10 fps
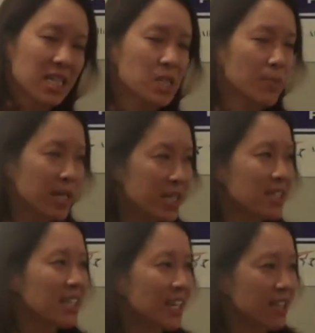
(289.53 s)
explain
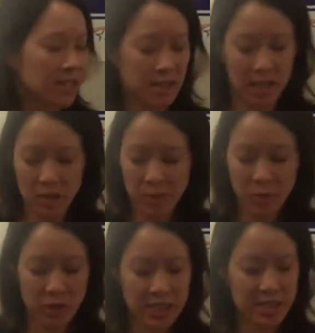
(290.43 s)
it again in a little bit
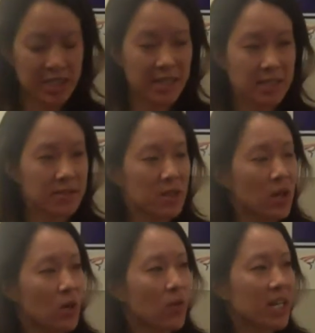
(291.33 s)
more detail,
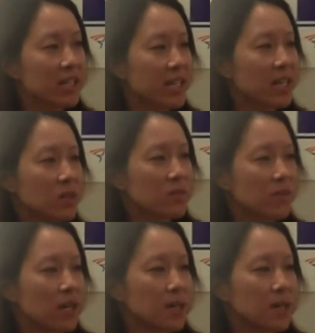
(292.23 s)
right now,